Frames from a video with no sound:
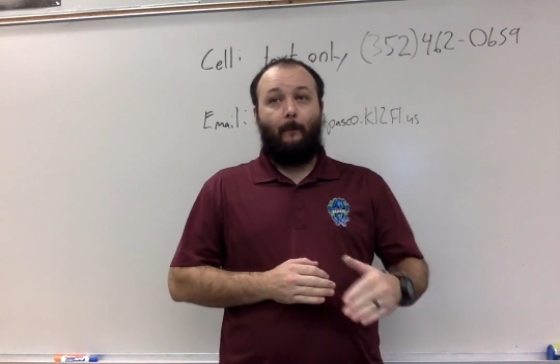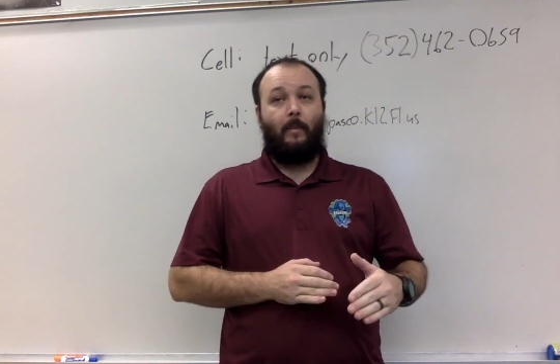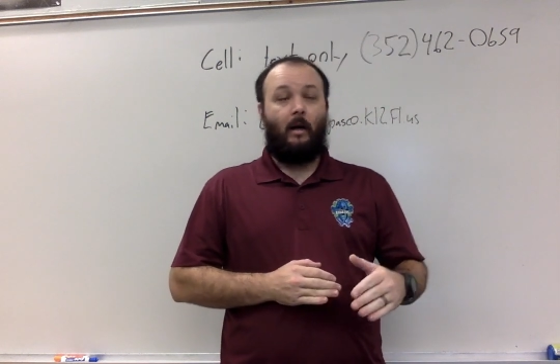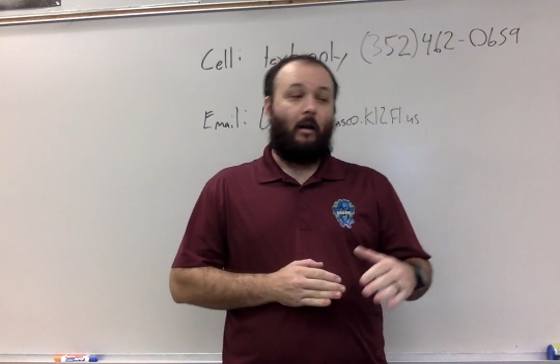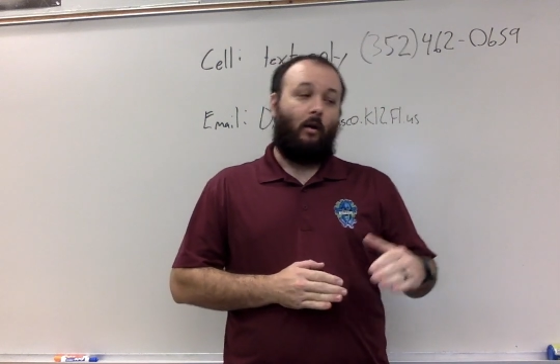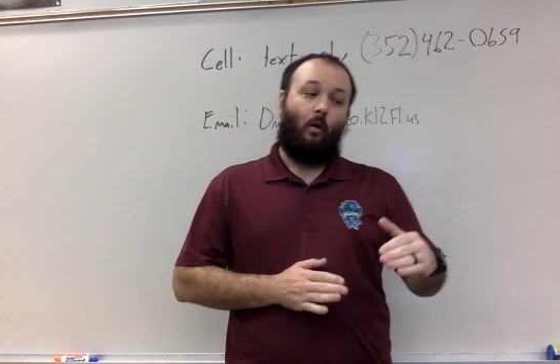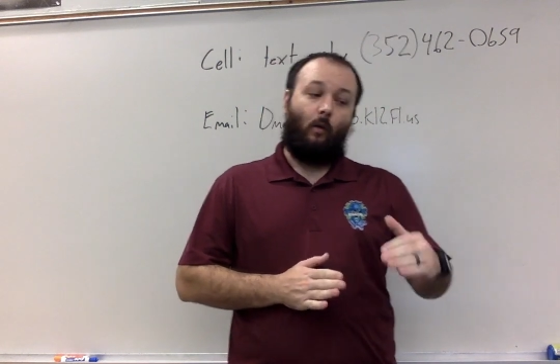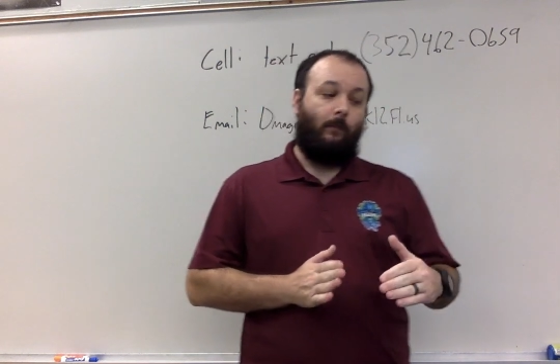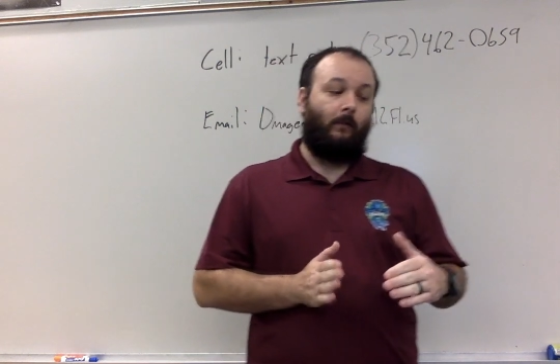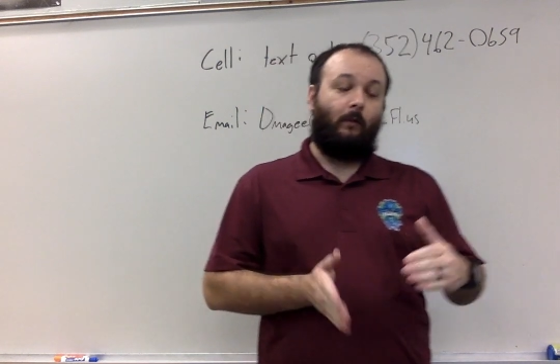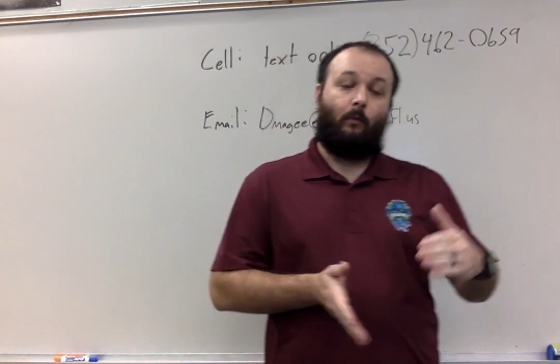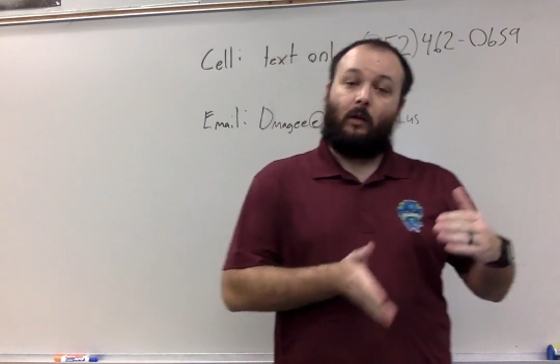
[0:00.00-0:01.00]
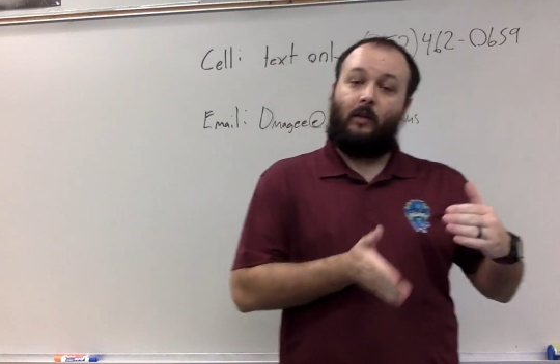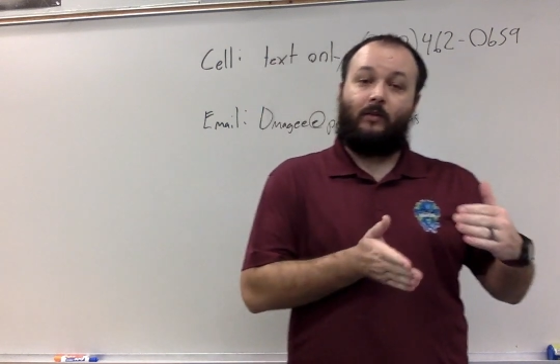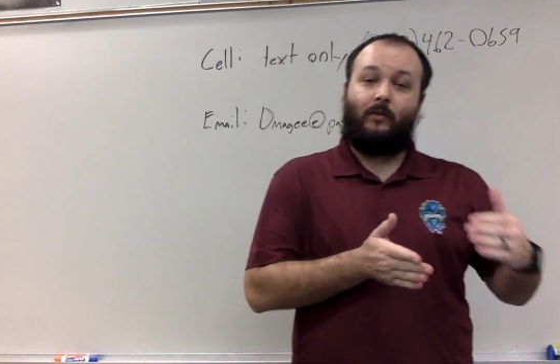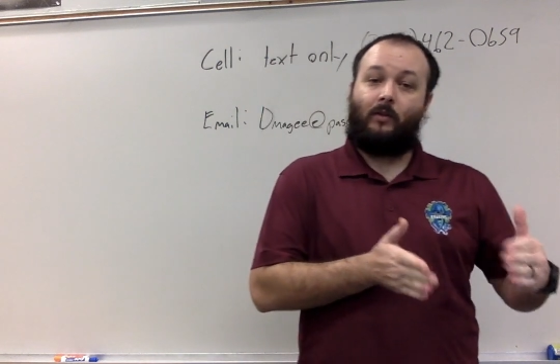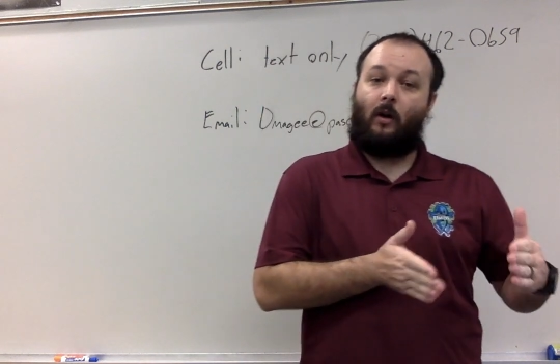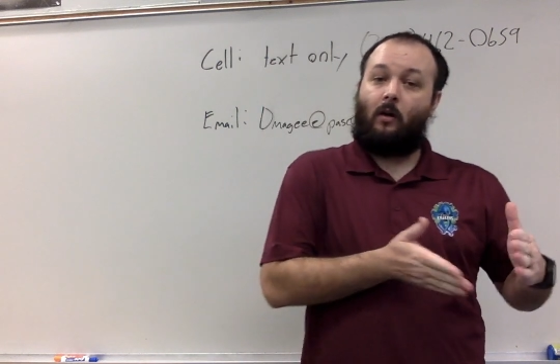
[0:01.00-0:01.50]
But hopefully, we're going to
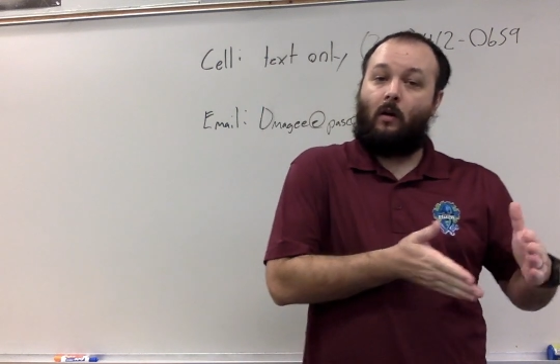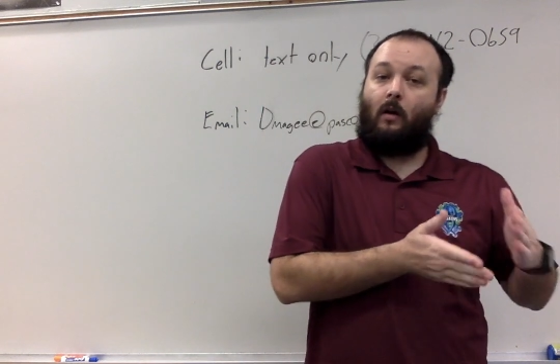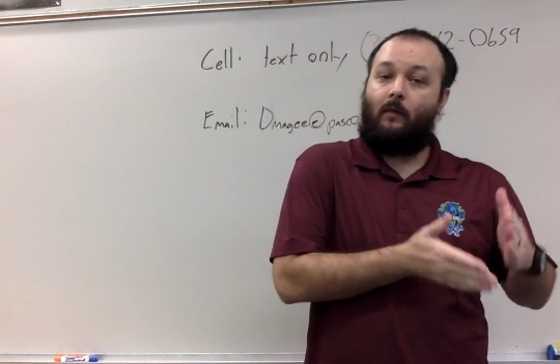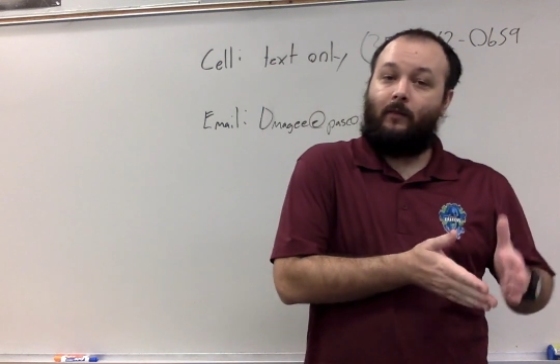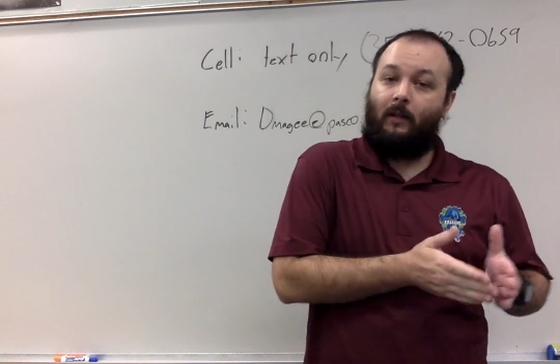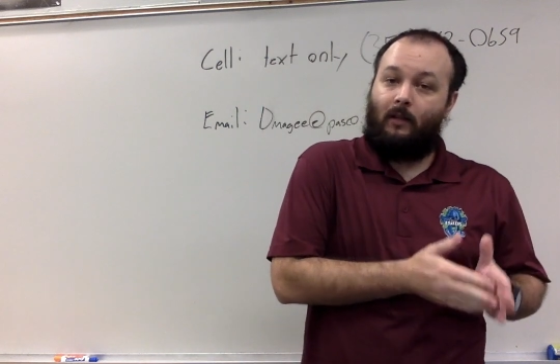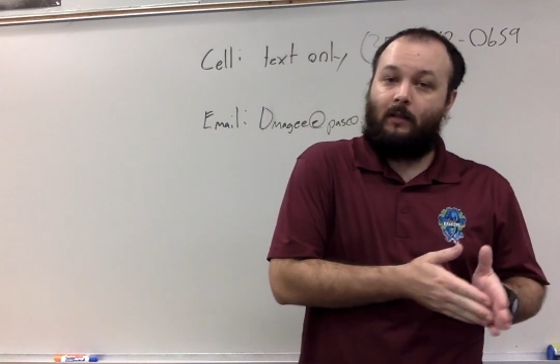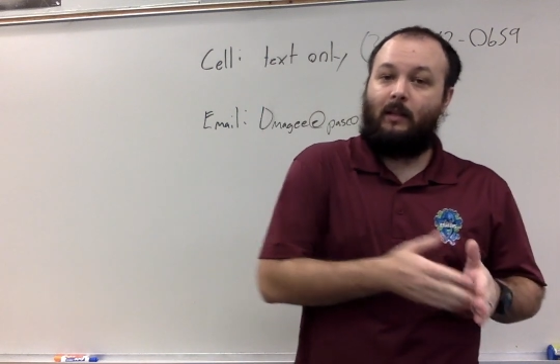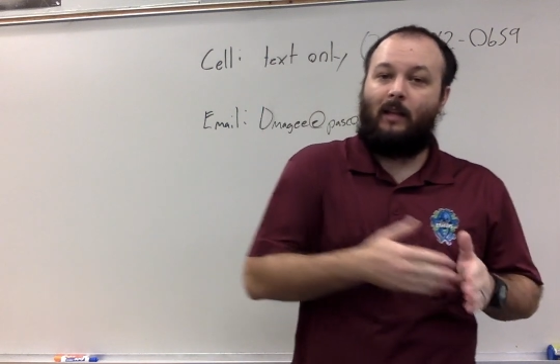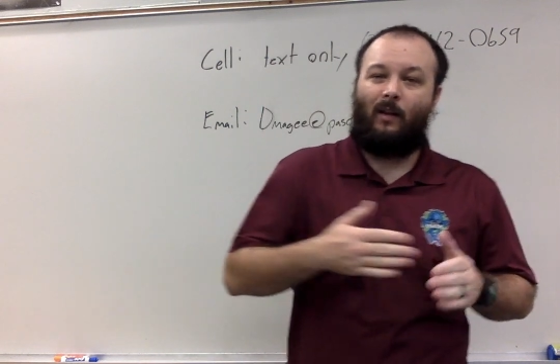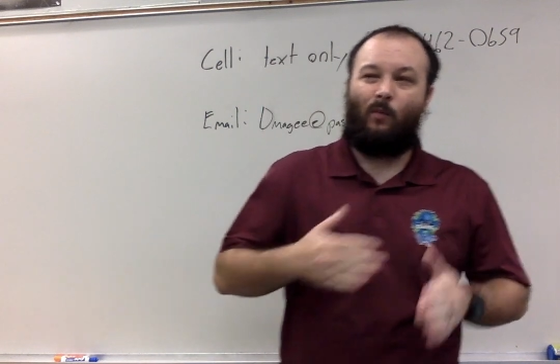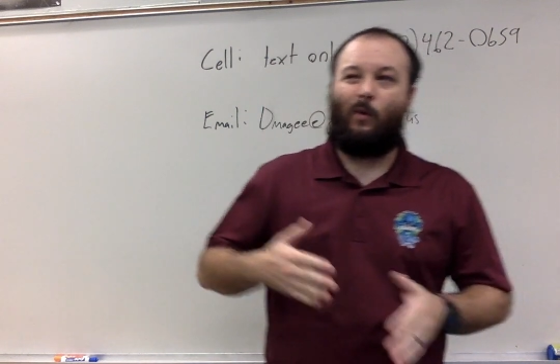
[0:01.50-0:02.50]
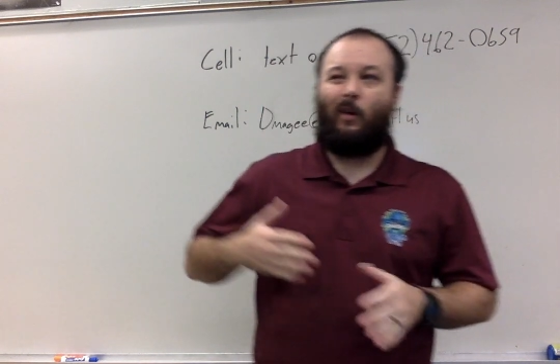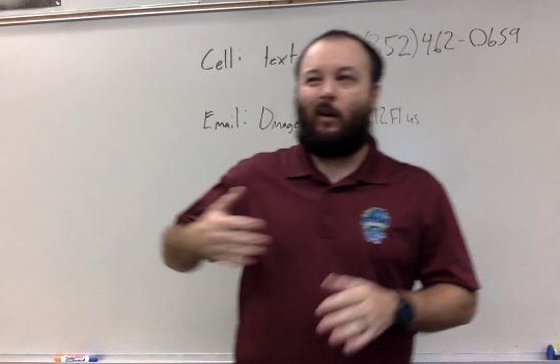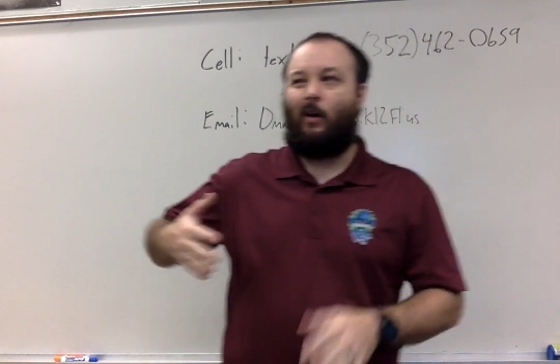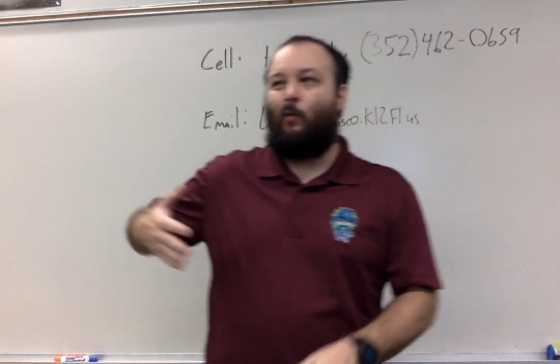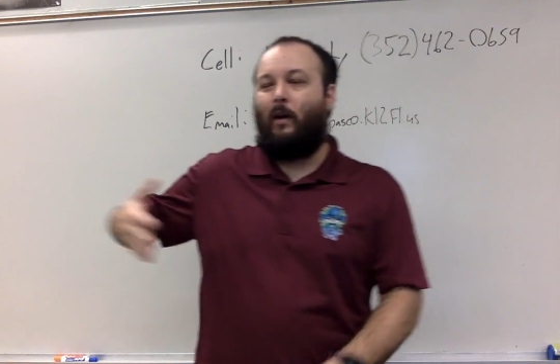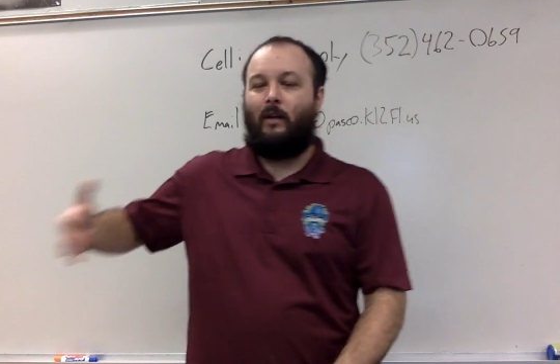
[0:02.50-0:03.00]
start off easy and work
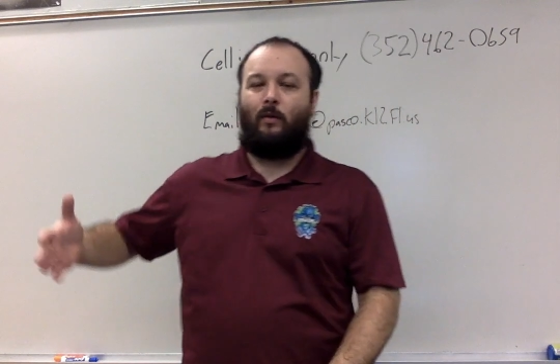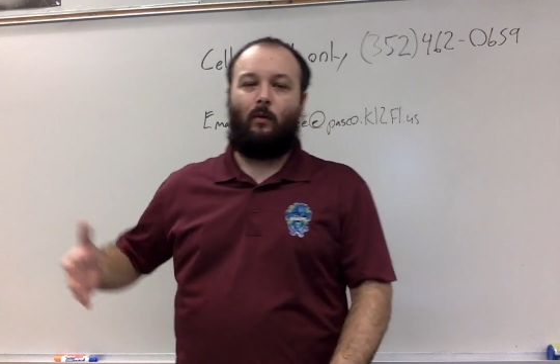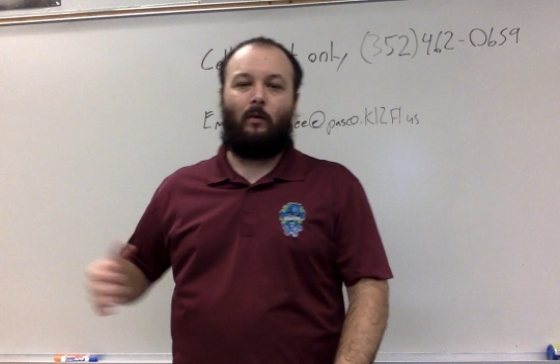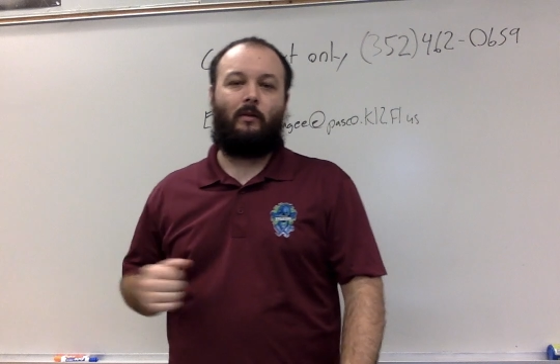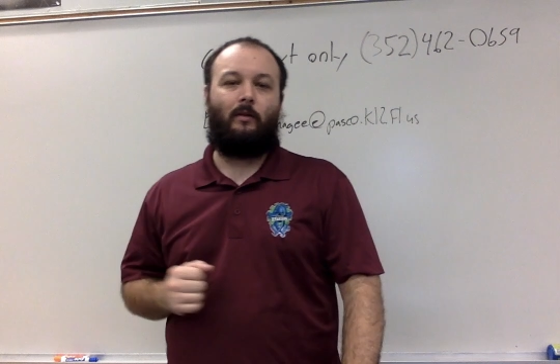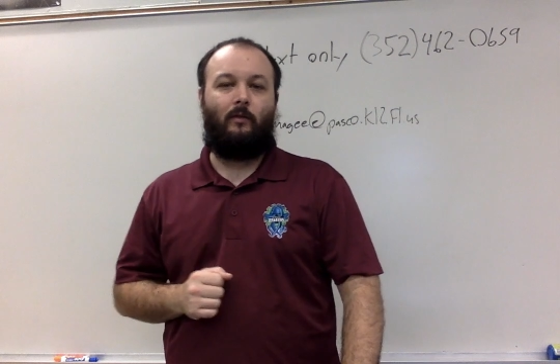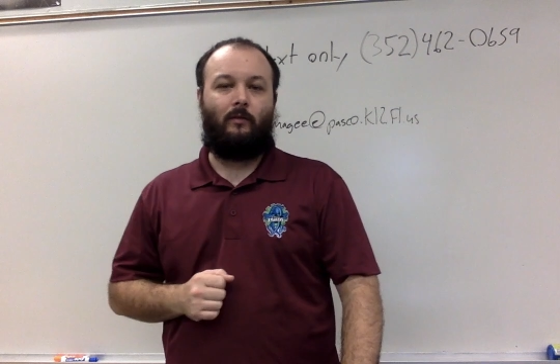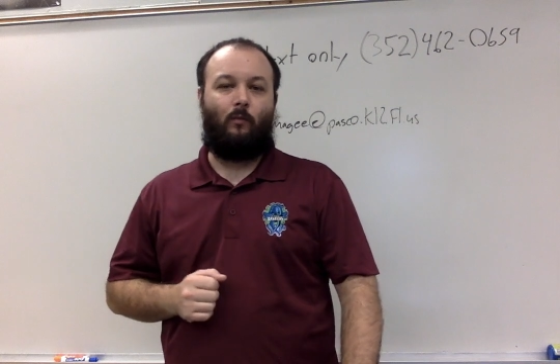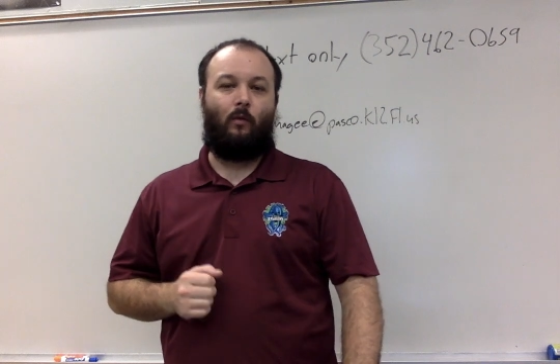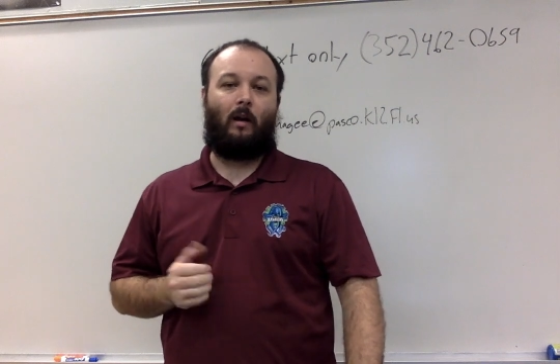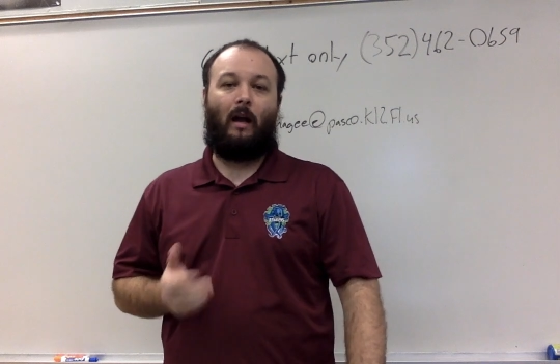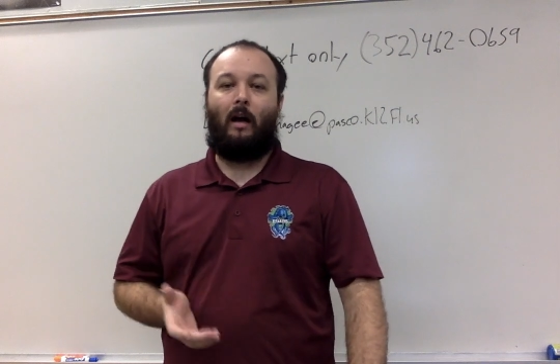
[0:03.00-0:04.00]
our way towards those more